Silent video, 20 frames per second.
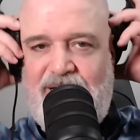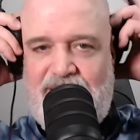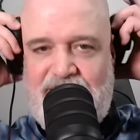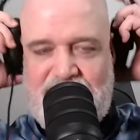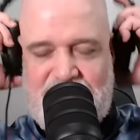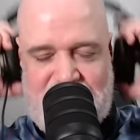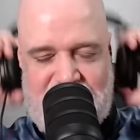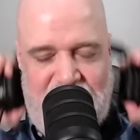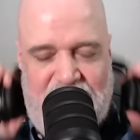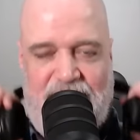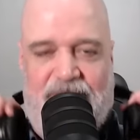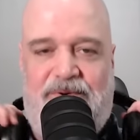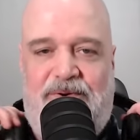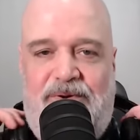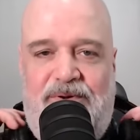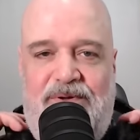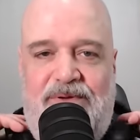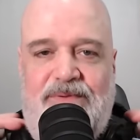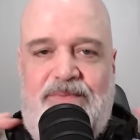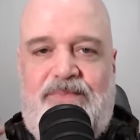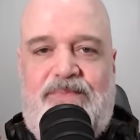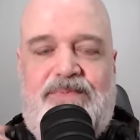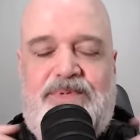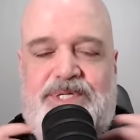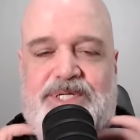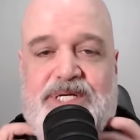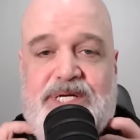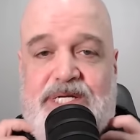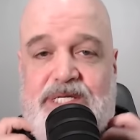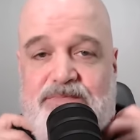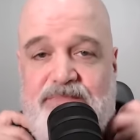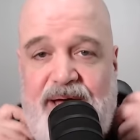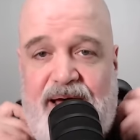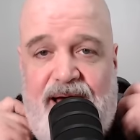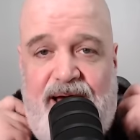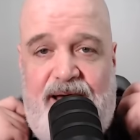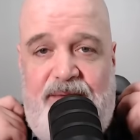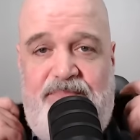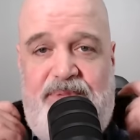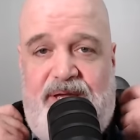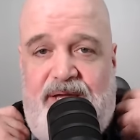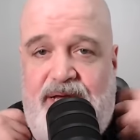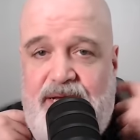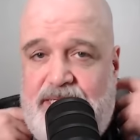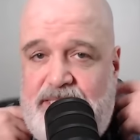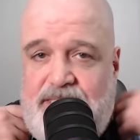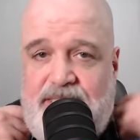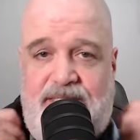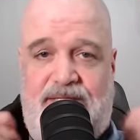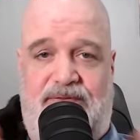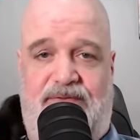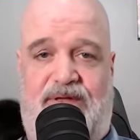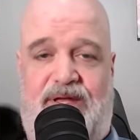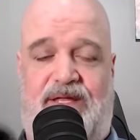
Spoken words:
So she's mad because in